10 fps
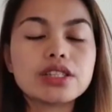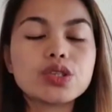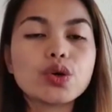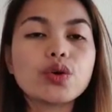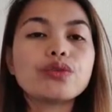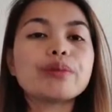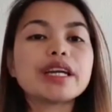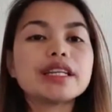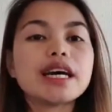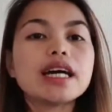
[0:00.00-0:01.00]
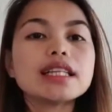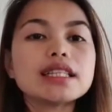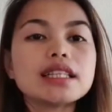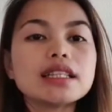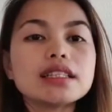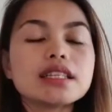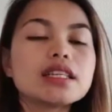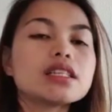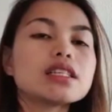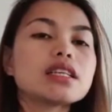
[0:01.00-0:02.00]
So by that,
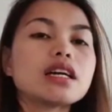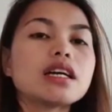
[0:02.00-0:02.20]
since